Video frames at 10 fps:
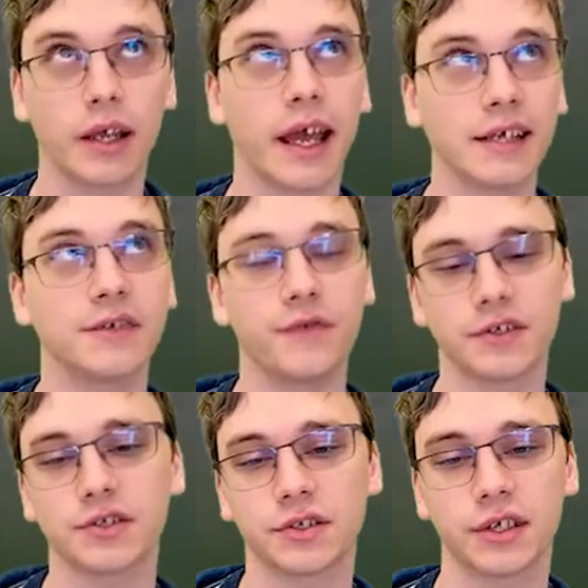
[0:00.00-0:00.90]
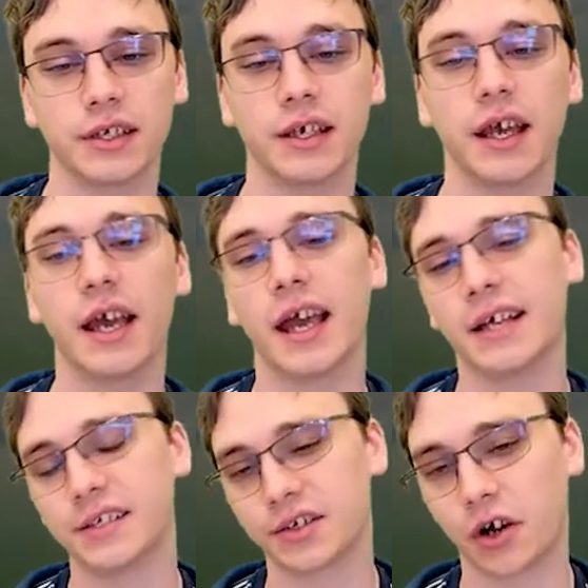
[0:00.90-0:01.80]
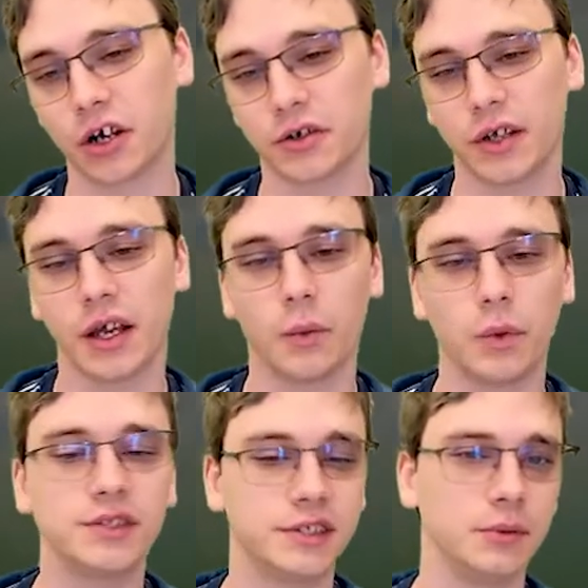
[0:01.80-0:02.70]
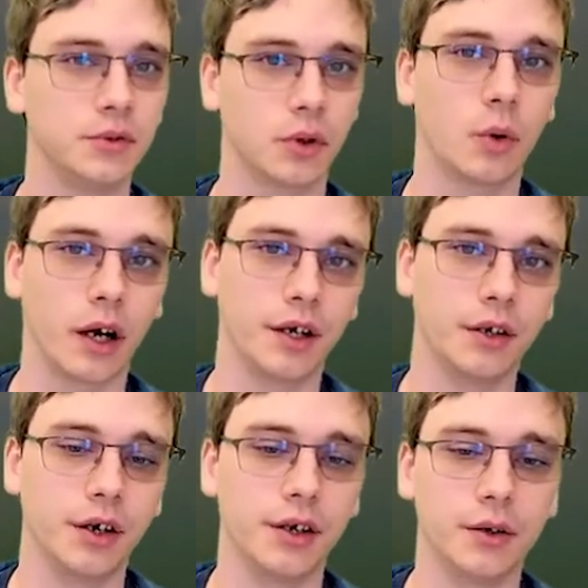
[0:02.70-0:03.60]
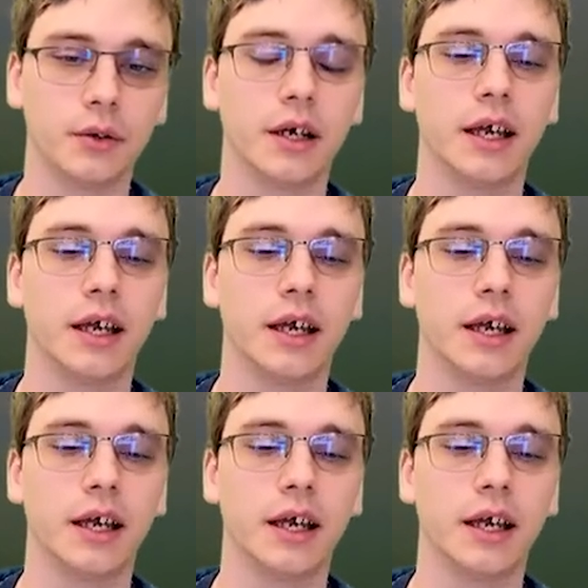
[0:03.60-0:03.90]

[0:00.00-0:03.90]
as efficiently as this card would seem to require you to do.